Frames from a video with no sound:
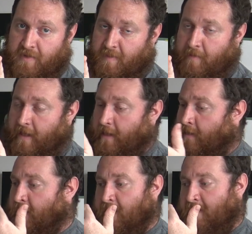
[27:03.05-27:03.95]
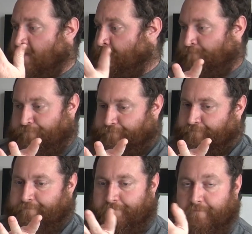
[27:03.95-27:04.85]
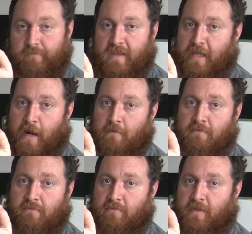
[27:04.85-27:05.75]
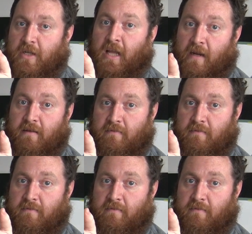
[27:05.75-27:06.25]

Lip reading: been written. Good luck.